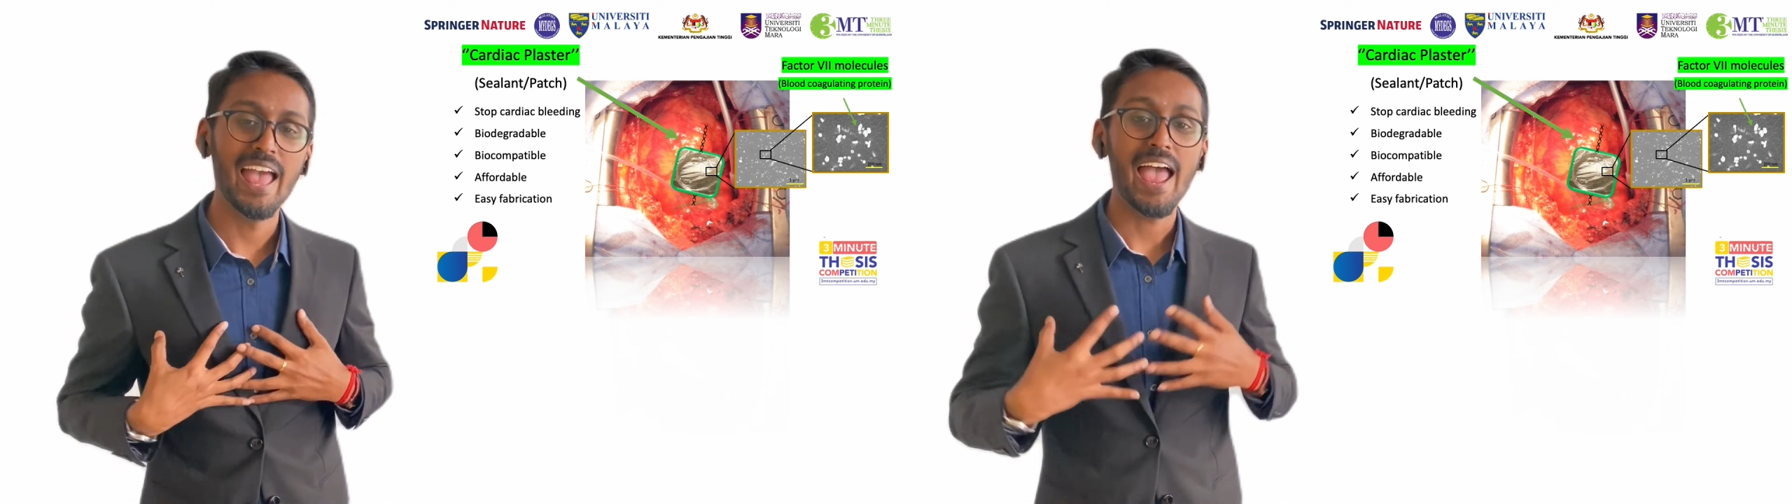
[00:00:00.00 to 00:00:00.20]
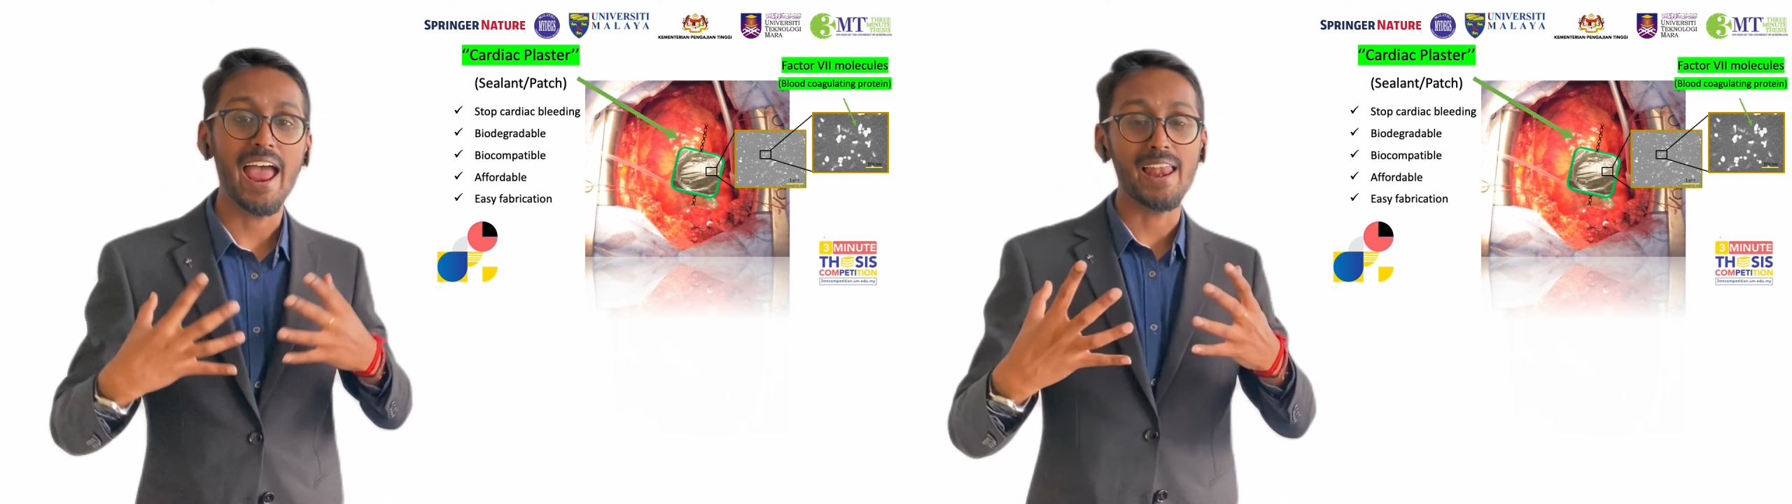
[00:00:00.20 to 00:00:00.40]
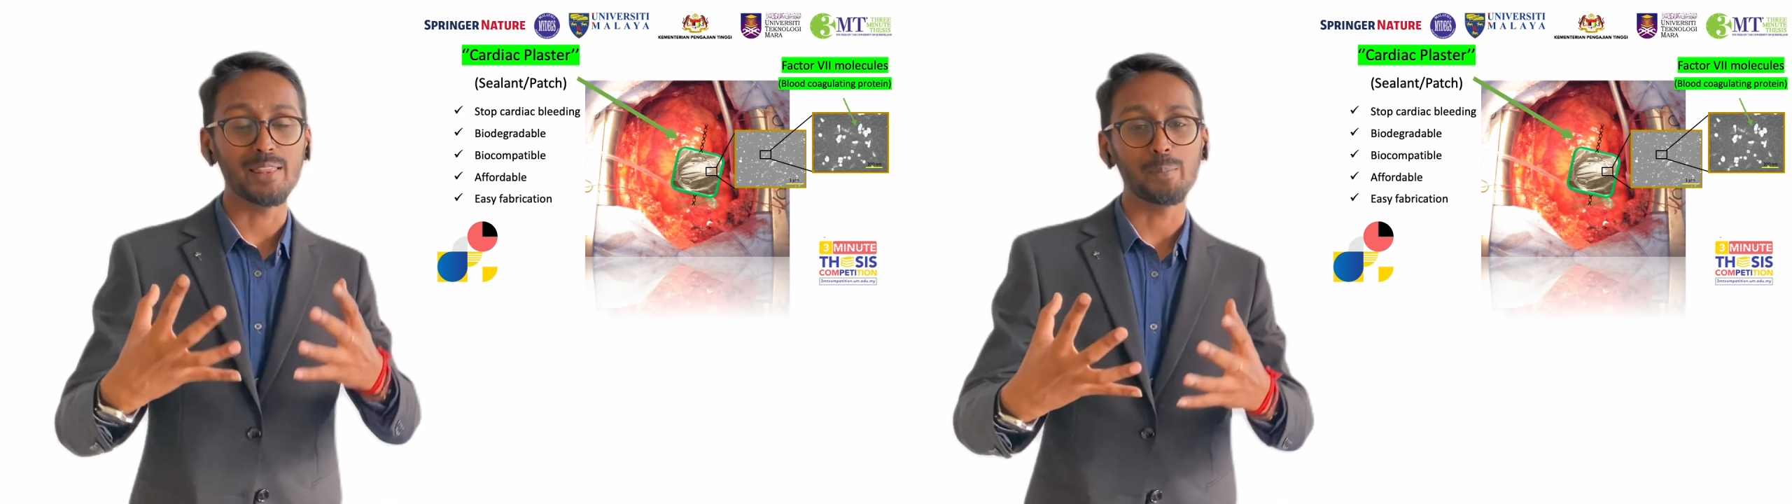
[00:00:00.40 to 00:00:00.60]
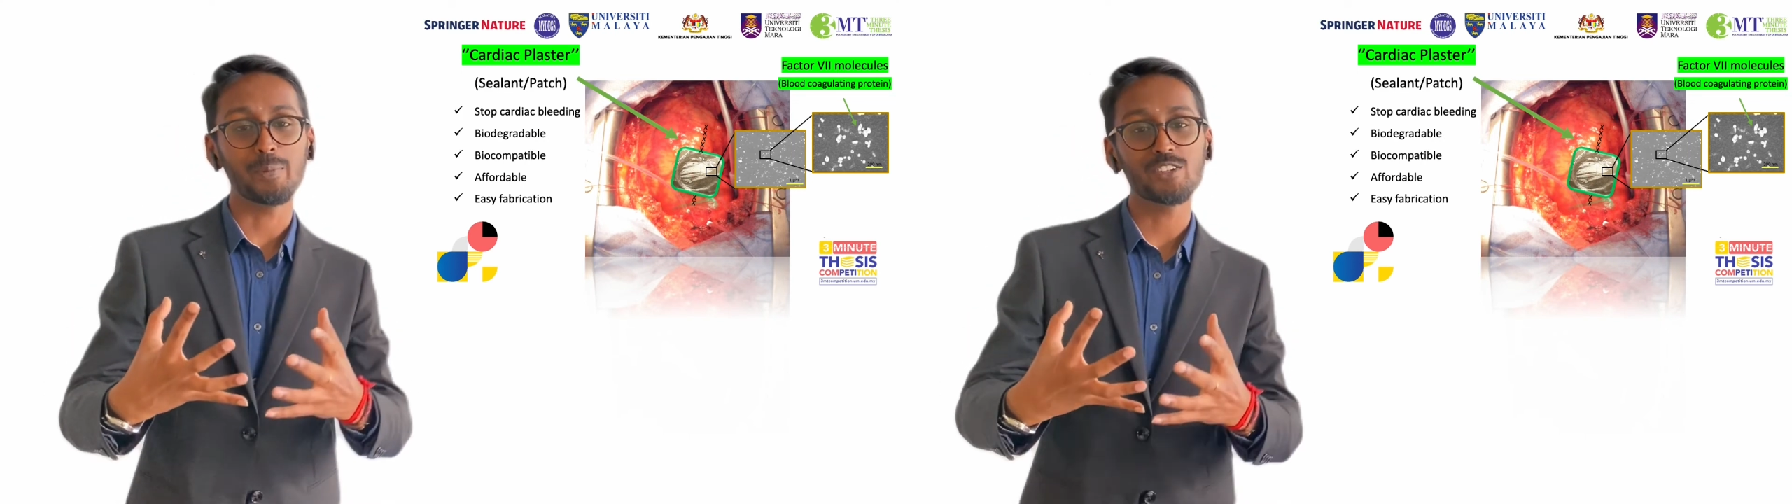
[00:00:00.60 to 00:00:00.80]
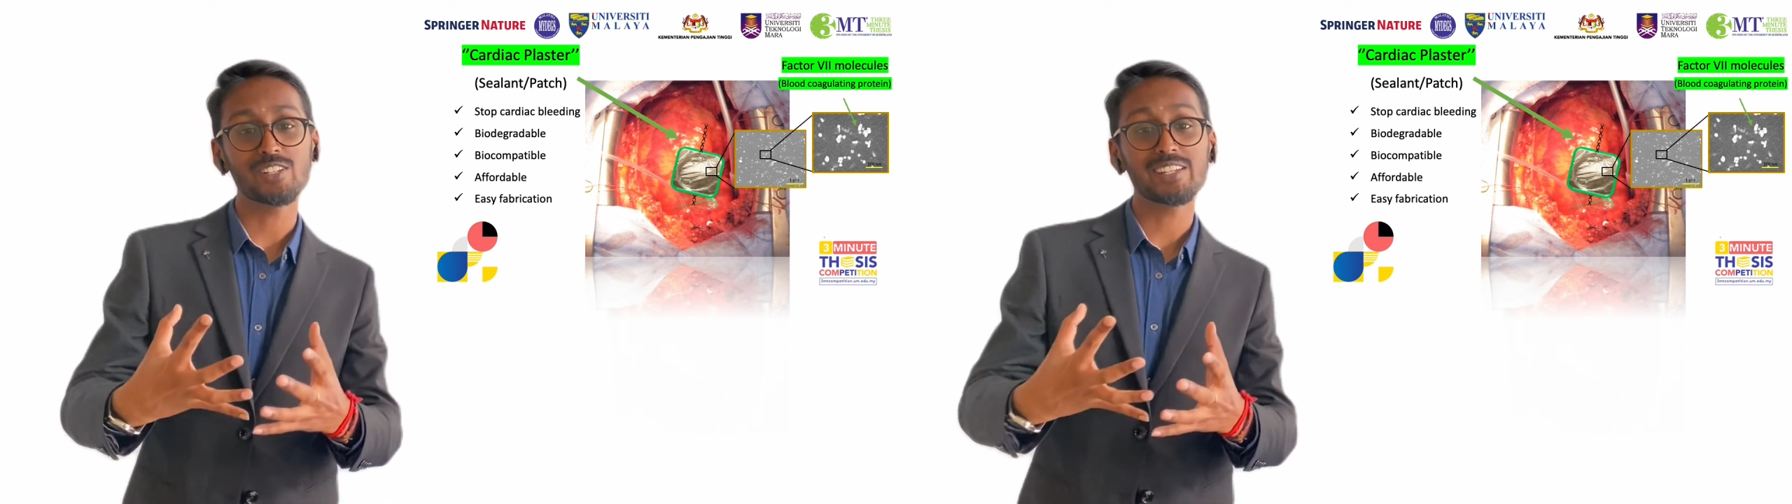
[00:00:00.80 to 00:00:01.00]
and the
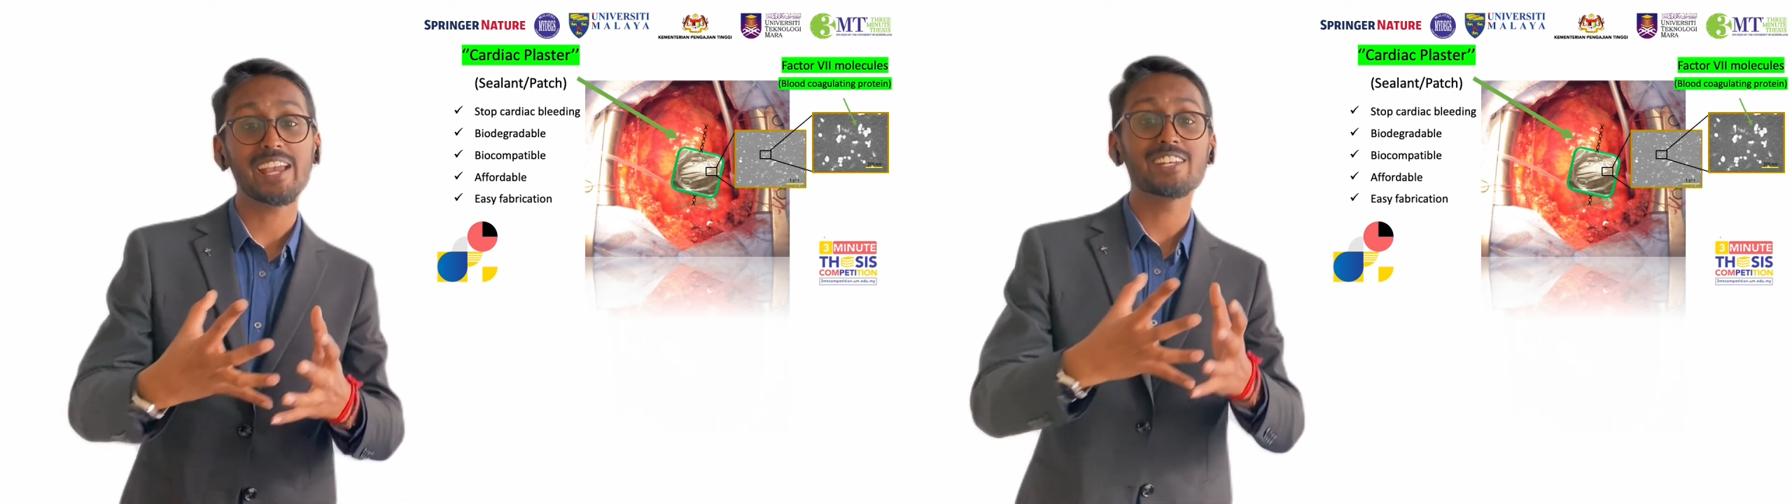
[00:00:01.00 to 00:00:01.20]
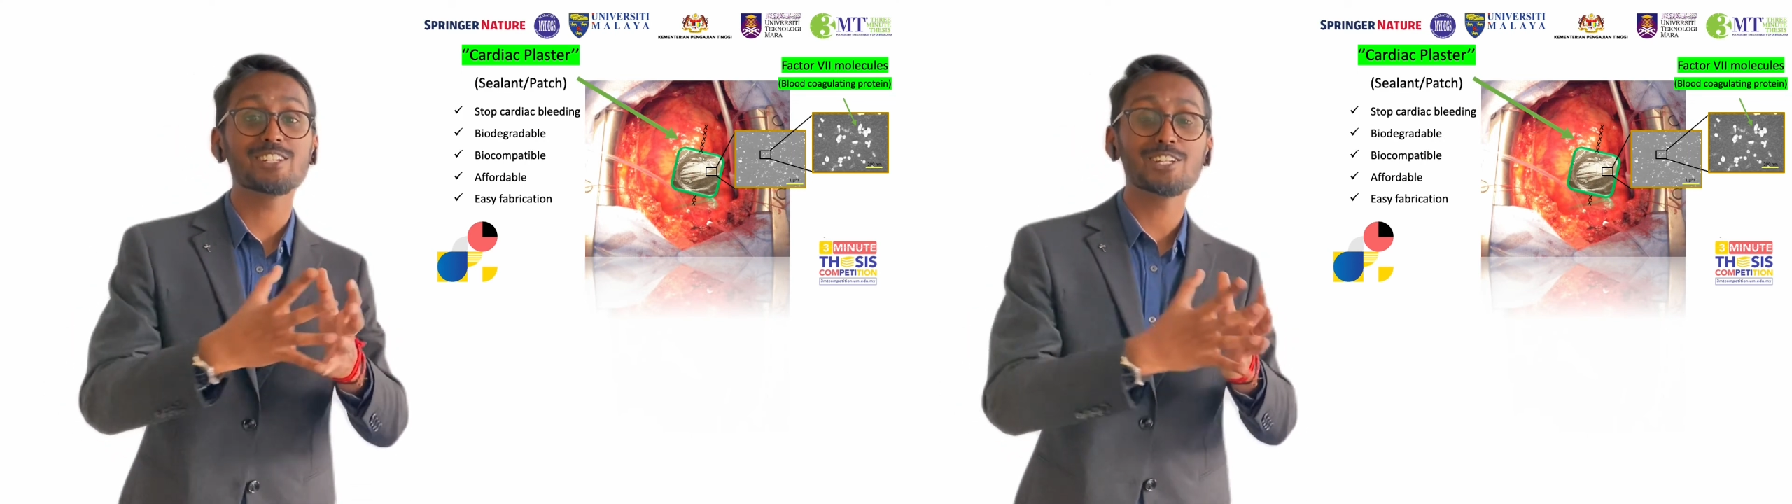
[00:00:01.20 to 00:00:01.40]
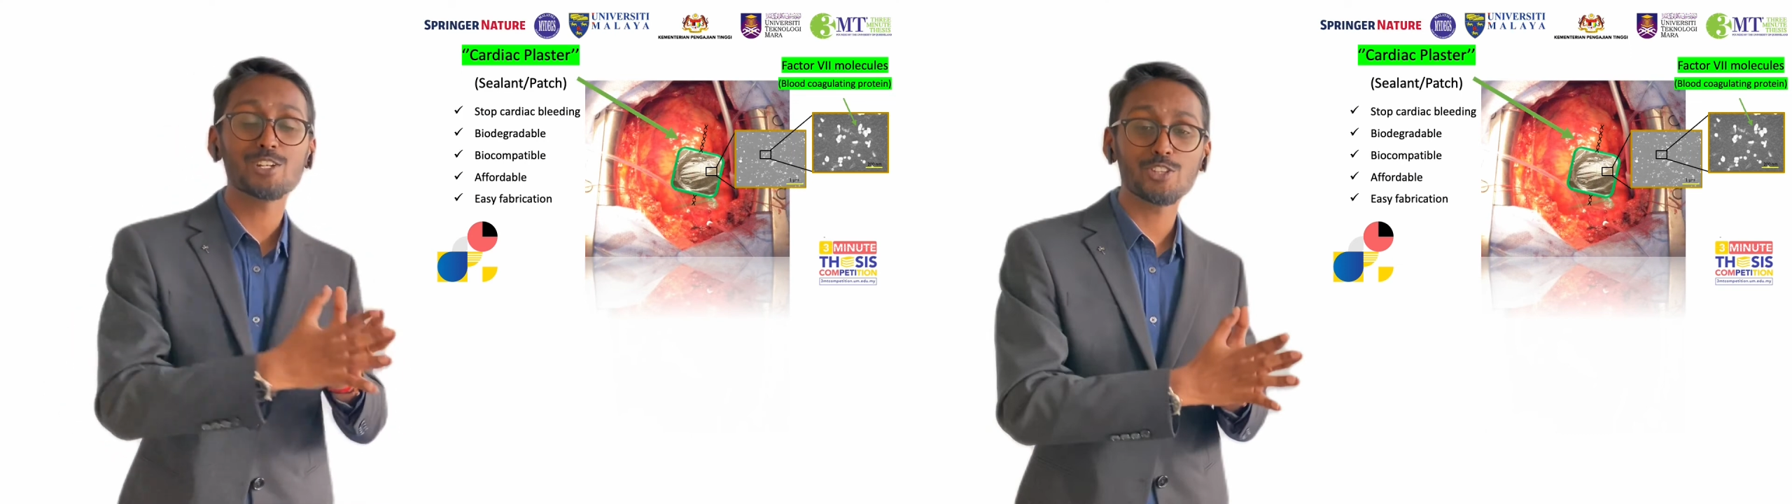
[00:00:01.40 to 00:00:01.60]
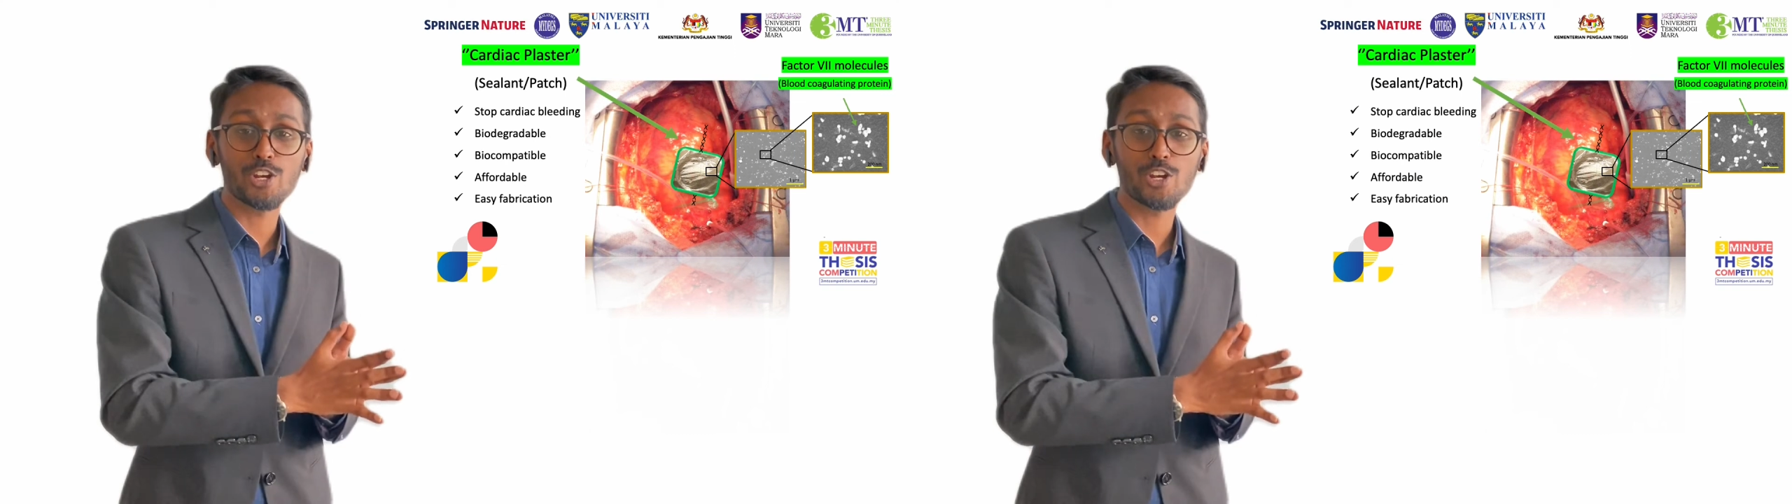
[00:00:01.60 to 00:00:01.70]
patient can return to their